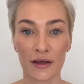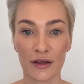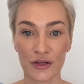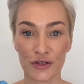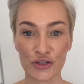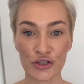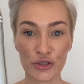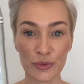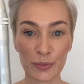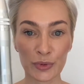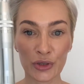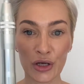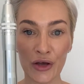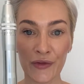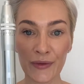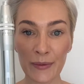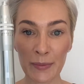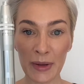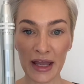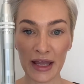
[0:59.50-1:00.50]
To put on
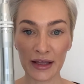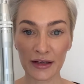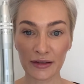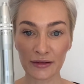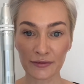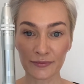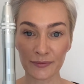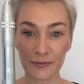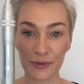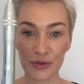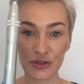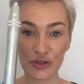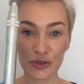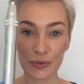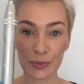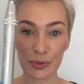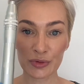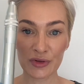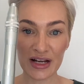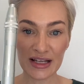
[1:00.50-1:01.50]
the pen, you
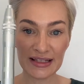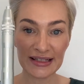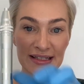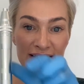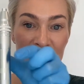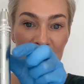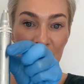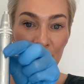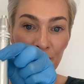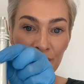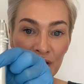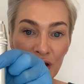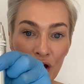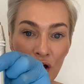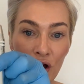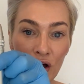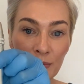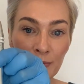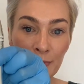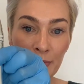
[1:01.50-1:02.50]
press down the
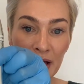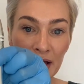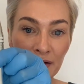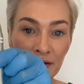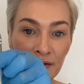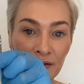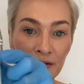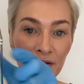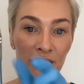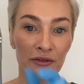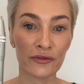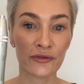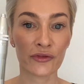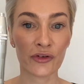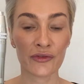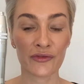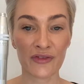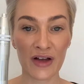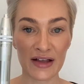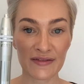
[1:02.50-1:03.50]
on button for
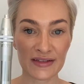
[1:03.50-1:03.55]
5